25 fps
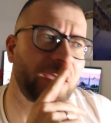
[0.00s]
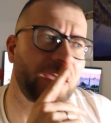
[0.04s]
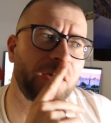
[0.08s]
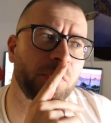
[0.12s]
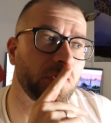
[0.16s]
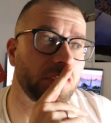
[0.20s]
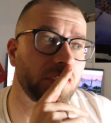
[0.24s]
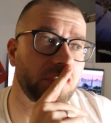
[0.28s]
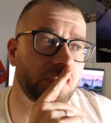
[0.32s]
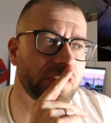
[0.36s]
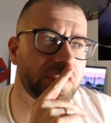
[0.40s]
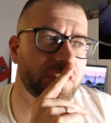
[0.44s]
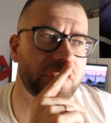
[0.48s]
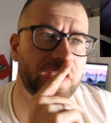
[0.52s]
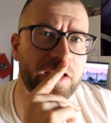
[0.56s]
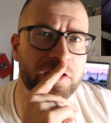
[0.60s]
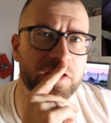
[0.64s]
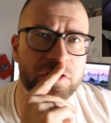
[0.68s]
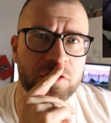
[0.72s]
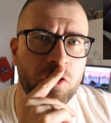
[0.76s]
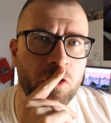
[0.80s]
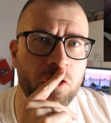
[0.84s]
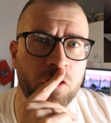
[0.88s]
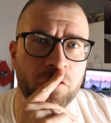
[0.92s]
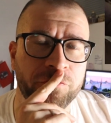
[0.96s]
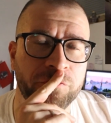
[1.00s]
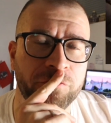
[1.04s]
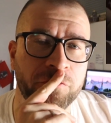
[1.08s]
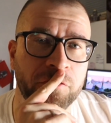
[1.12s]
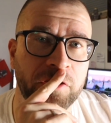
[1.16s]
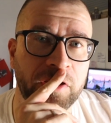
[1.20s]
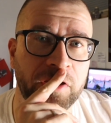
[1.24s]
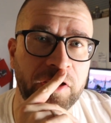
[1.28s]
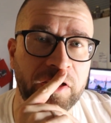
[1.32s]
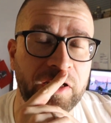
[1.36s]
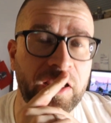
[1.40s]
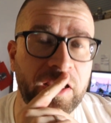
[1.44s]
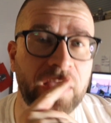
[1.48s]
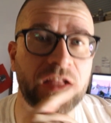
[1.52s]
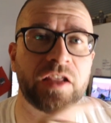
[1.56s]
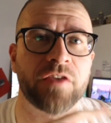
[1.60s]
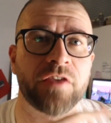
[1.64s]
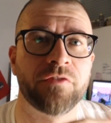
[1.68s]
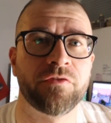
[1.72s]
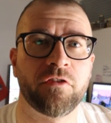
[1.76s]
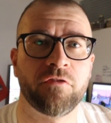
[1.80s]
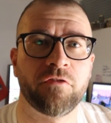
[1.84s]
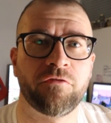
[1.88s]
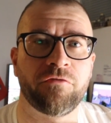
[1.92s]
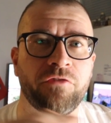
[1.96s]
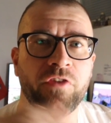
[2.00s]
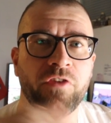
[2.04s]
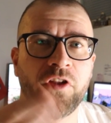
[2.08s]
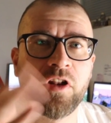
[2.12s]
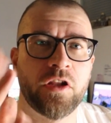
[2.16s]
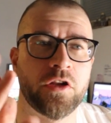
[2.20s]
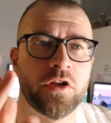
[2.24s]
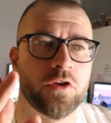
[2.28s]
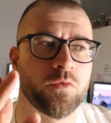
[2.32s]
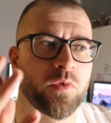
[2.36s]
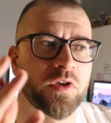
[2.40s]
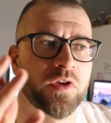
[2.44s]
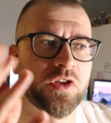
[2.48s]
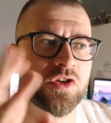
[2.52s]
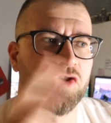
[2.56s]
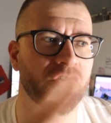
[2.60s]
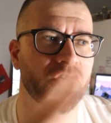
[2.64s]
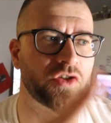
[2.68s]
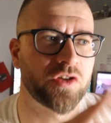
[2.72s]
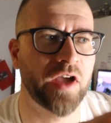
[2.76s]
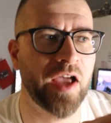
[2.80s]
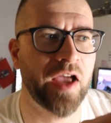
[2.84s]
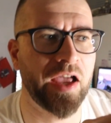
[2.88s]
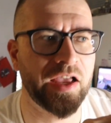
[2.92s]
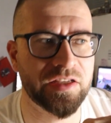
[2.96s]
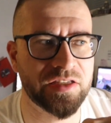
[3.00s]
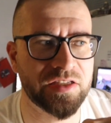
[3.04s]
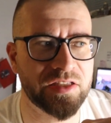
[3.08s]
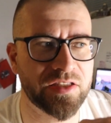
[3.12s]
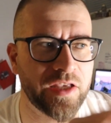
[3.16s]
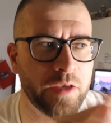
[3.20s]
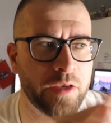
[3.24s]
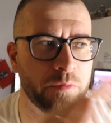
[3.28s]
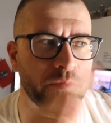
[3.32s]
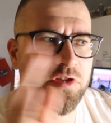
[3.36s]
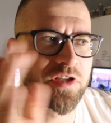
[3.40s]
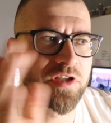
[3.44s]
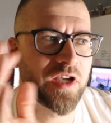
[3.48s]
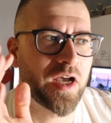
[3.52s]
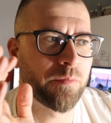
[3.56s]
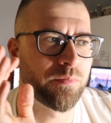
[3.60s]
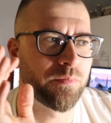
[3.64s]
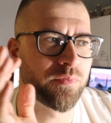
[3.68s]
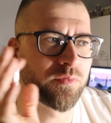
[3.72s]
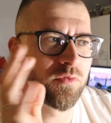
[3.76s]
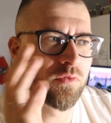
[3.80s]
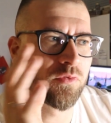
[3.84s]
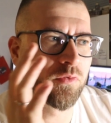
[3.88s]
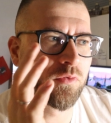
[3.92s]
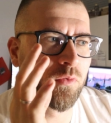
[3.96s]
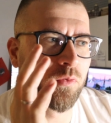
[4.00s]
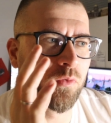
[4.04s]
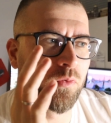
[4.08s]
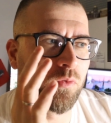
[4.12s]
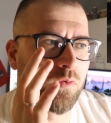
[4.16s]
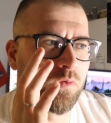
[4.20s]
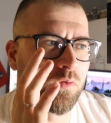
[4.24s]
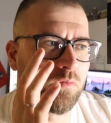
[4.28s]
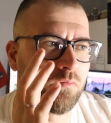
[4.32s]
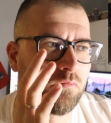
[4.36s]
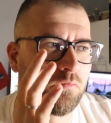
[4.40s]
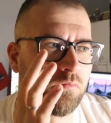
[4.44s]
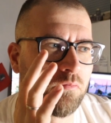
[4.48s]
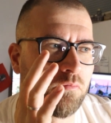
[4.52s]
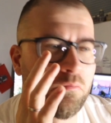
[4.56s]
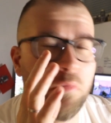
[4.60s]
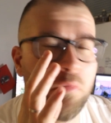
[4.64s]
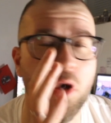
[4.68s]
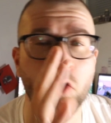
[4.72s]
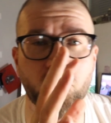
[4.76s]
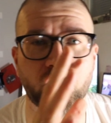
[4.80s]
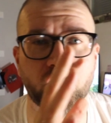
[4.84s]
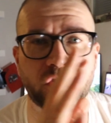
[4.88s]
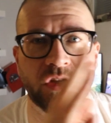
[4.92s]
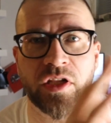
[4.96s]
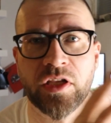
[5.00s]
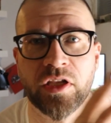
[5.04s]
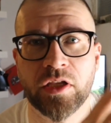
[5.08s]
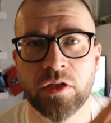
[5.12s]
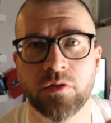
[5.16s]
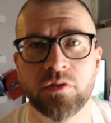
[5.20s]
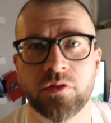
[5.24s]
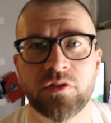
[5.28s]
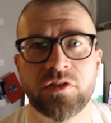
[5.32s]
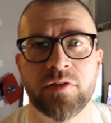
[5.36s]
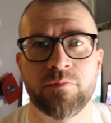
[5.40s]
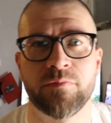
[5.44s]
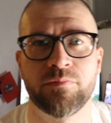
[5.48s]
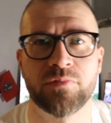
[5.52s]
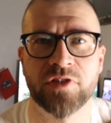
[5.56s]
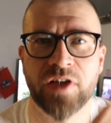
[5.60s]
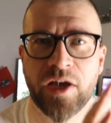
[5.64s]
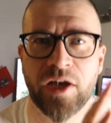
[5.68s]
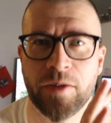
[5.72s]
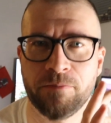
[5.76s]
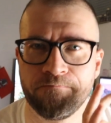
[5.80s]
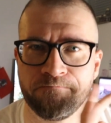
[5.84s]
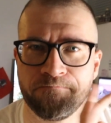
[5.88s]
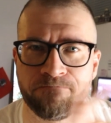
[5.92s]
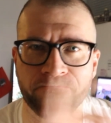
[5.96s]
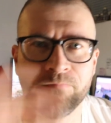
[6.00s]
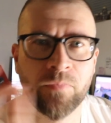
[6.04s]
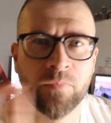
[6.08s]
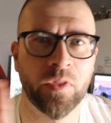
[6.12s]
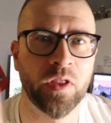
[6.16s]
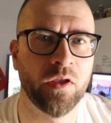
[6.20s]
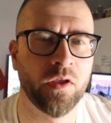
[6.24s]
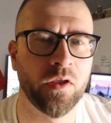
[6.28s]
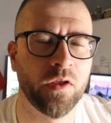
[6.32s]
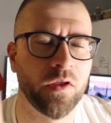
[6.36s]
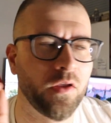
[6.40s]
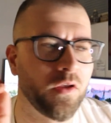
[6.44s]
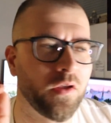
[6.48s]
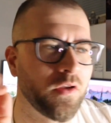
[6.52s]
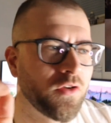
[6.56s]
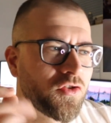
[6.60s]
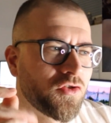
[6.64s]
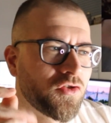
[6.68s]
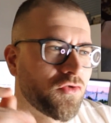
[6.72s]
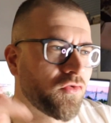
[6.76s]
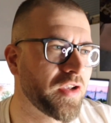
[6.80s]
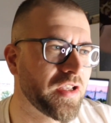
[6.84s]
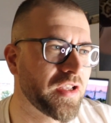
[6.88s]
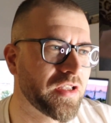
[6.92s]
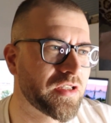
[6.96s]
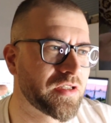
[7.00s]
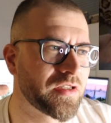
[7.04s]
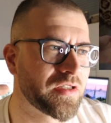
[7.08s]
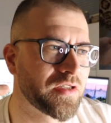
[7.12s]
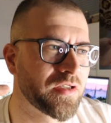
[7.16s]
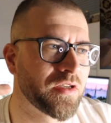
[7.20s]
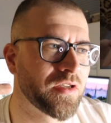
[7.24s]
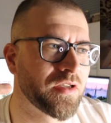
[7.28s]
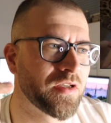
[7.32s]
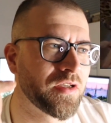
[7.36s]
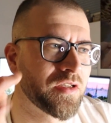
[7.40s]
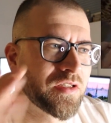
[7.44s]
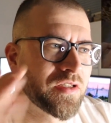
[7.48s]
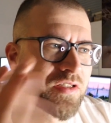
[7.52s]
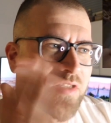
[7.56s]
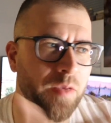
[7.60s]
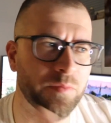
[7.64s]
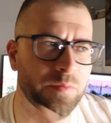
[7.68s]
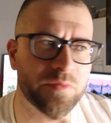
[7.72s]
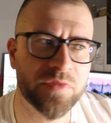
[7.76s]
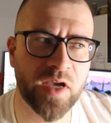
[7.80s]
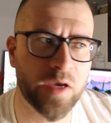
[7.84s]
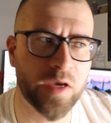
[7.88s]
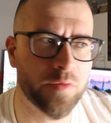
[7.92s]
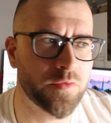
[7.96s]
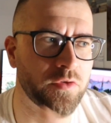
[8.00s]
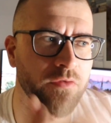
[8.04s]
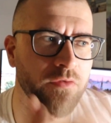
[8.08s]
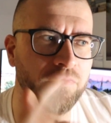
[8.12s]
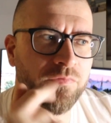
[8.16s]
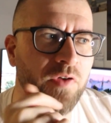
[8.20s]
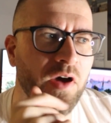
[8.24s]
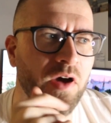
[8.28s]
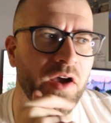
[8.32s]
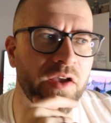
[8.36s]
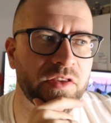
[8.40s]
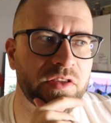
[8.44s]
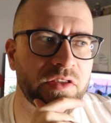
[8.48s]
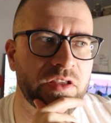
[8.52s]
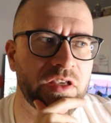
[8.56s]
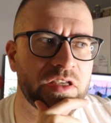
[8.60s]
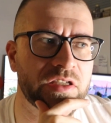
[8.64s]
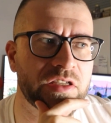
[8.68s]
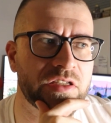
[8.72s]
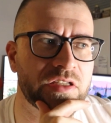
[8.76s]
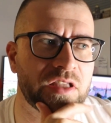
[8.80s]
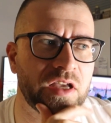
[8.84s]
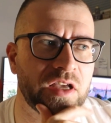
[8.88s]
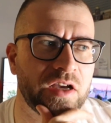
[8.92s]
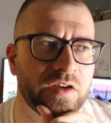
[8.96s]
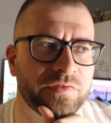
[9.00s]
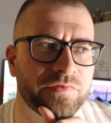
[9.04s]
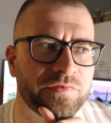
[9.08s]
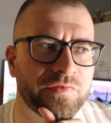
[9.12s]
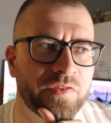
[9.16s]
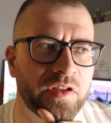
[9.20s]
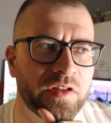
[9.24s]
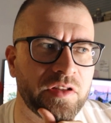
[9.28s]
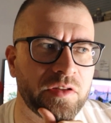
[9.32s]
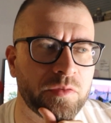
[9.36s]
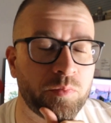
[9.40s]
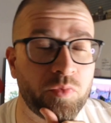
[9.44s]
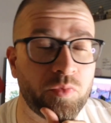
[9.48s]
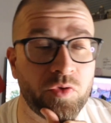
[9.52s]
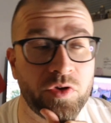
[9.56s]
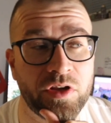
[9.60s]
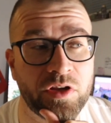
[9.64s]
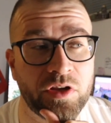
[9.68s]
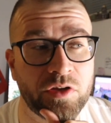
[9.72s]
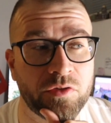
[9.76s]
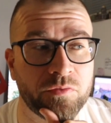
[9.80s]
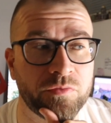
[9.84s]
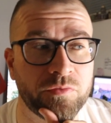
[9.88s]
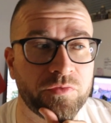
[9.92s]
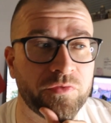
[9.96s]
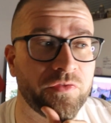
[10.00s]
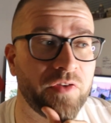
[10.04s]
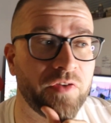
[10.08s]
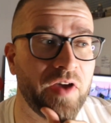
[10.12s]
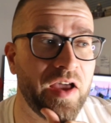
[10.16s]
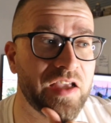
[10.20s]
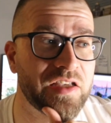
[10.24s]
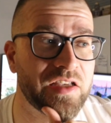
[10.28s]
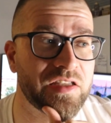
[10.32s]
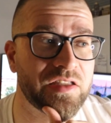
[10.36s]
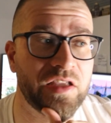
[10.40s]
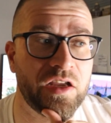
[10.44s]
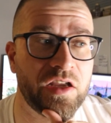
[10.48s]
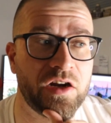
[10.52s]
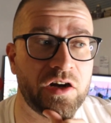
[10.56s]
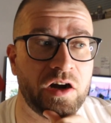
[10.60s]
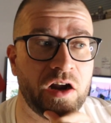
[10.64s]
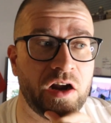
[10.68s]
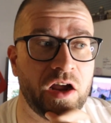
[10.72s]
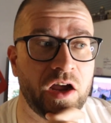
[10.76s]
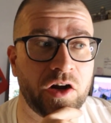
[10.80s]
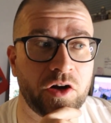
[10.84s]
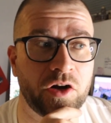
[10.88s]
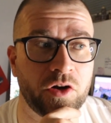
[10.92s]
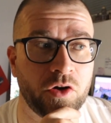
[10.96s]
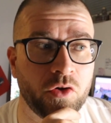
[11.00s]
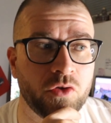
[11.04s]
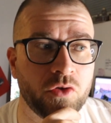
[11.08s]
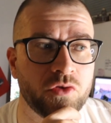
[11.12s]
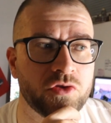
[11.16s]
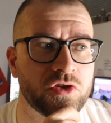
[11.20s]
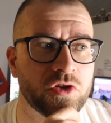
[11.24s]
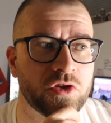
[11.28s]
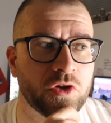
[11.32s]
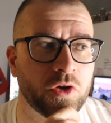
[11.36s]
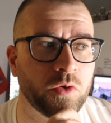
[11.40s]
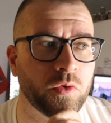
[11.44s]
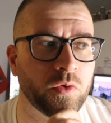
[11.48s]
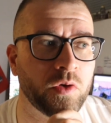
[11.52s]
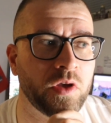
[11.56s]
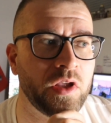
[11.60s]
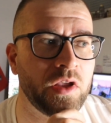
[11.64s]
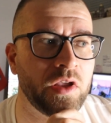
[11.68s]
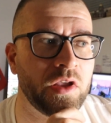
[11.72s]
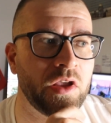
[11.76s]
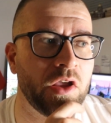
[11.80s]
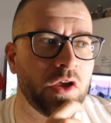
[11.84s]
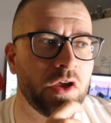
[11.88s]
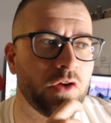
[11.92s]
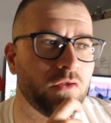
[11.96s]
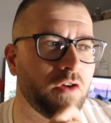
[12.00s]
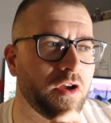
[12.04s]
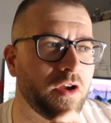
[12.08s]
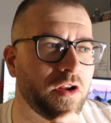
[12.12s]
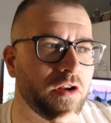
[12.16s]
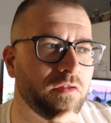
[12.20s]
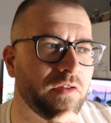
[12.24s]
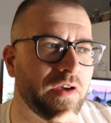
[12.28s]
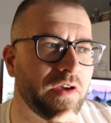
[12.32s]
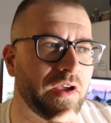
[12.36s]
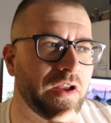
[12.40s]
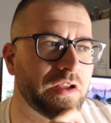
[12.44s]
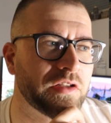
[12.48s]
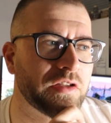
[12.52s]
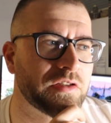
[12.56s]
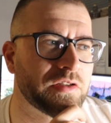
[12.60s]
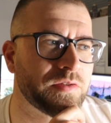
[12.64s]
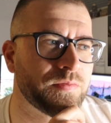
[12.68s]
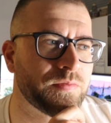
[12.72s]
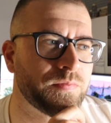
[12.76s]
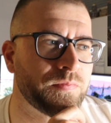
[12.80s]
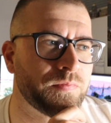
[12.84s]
I wouldn't say it's awful. And I live in Finland, which has mostly tip-top streets. Sometimes you find these stuff and pretty fast they are also renovated.